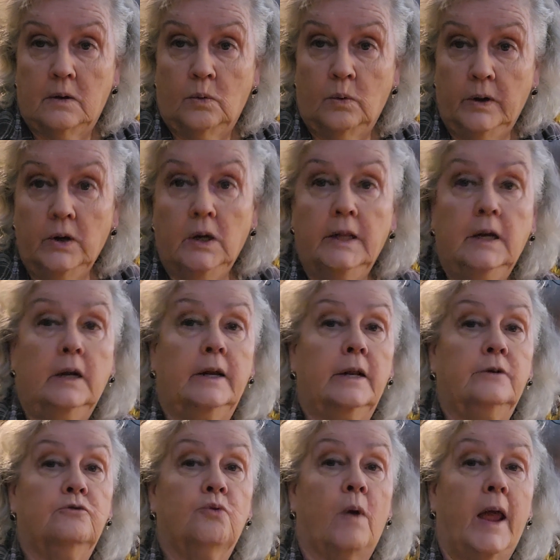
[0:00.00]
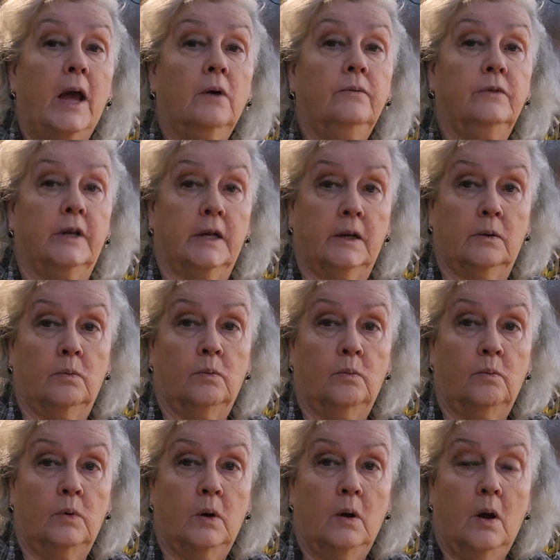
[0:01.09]
We're literally drowning.
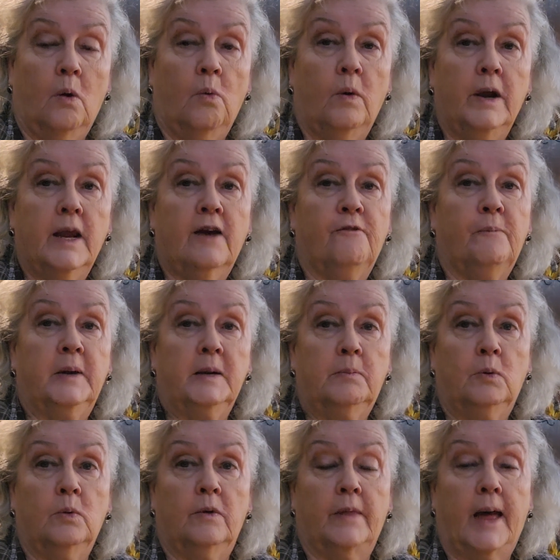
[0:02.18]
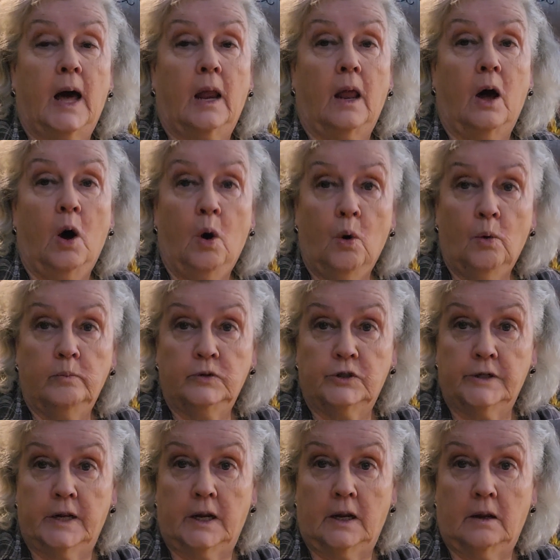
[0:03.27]
We have people without
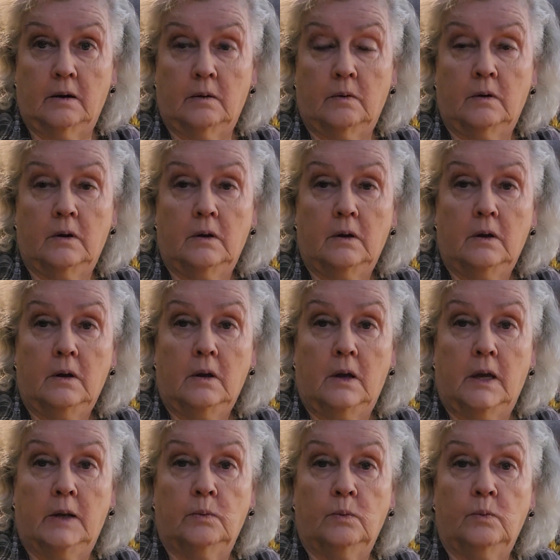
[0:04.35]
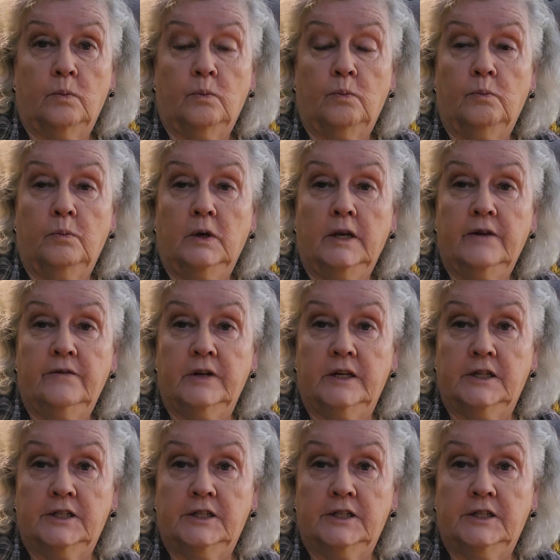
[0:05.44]
homes now and living